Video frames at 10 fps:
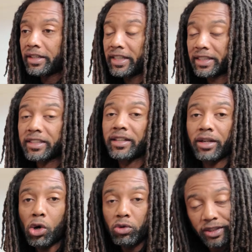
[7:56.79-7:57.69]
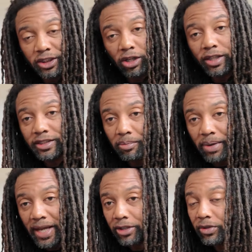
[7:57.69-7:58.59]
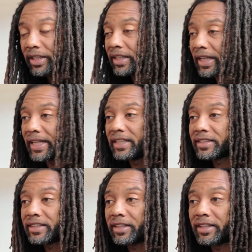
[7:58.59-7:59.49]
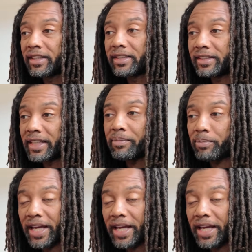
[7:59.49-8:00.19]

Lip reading: it's gonna overcharge your battery, and that